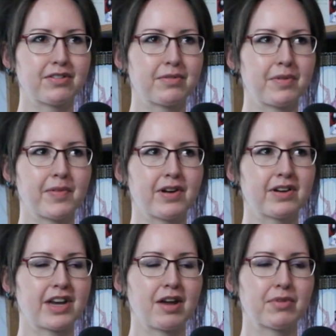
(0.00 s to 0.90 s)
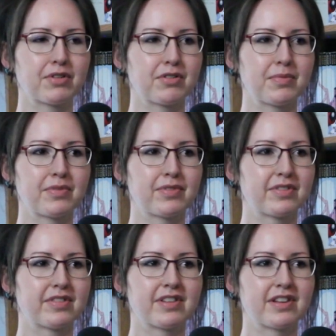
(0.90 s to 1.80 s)
we went on, camping trips,
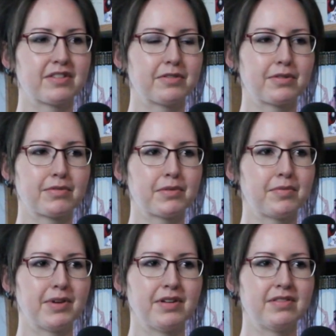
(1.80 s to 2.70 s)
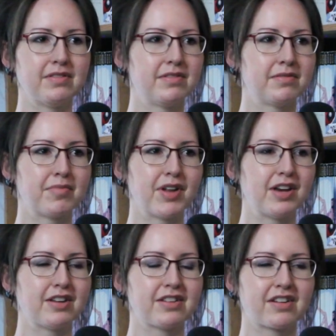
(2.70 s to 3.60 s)
that's always what would be playing
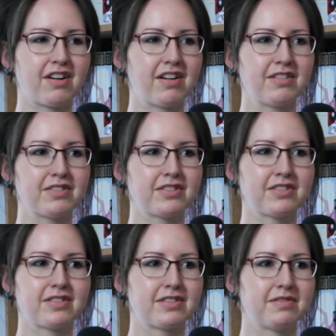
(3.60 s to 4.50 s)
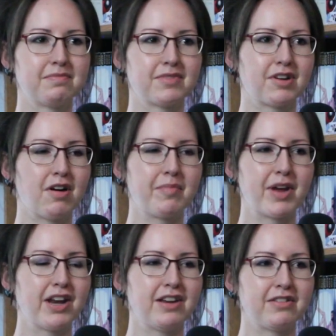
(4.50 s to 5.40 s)
in the car was Tom
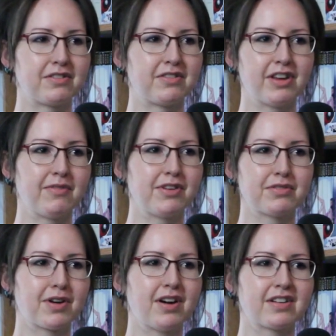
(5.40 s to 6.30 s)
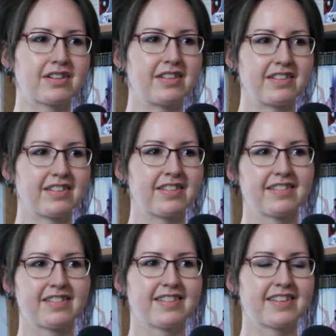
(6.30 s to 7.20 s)
Petty, 70s rock, and
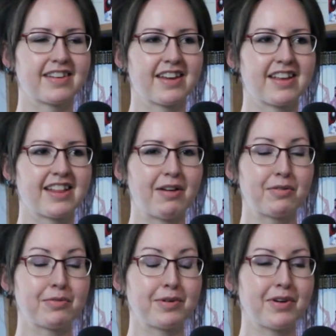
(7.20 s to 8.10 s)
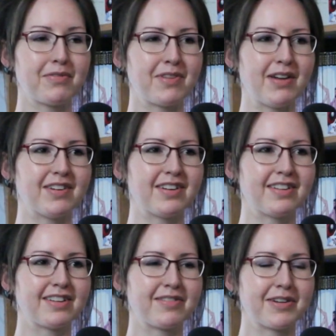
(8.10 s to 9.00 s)
that was one of our favorites.
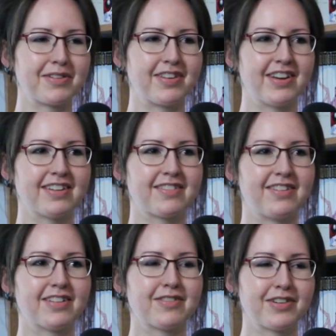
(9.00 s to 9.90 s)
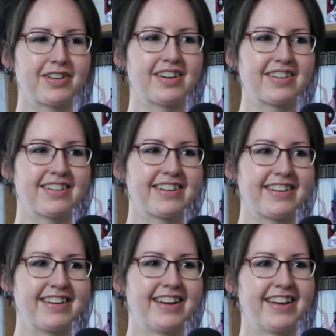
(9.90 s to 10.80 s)
Like, we would sing it when we were younger, and
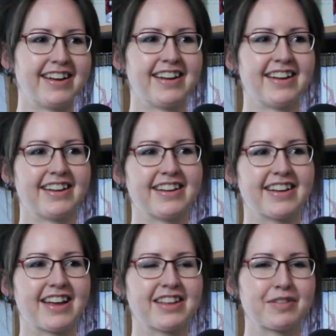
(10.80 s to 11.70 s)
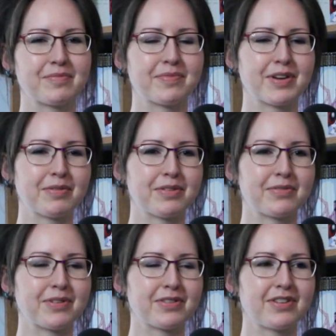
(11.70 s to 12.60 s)
I think it was the
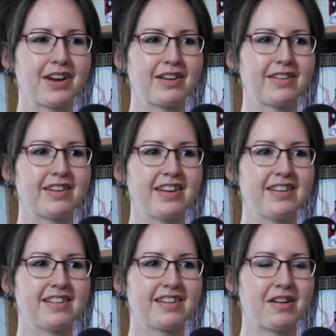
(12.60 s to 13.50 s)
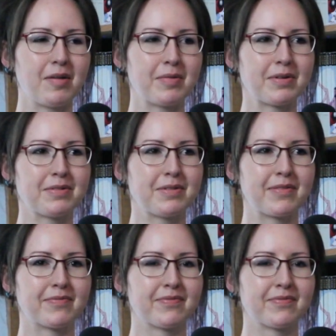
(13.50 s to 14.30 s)
first night in Cabo when